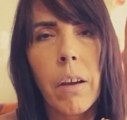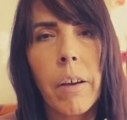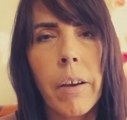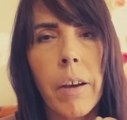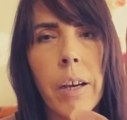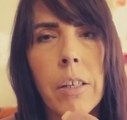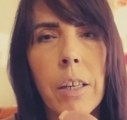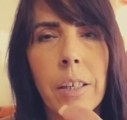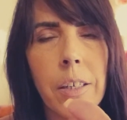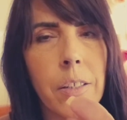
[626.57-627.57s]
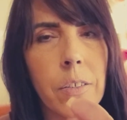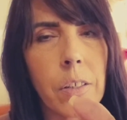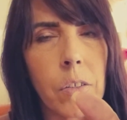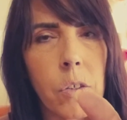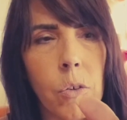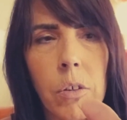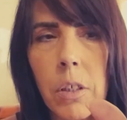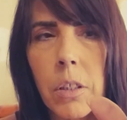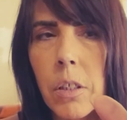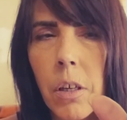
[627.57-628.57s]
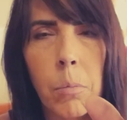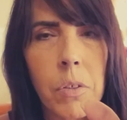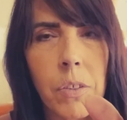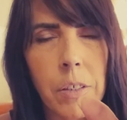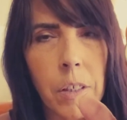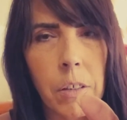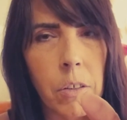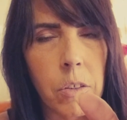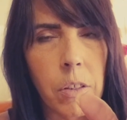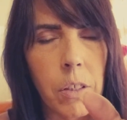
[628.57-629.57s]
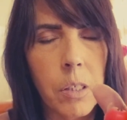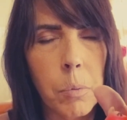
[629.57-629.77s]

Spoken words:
at 99-cent store. It looked almost identical to this,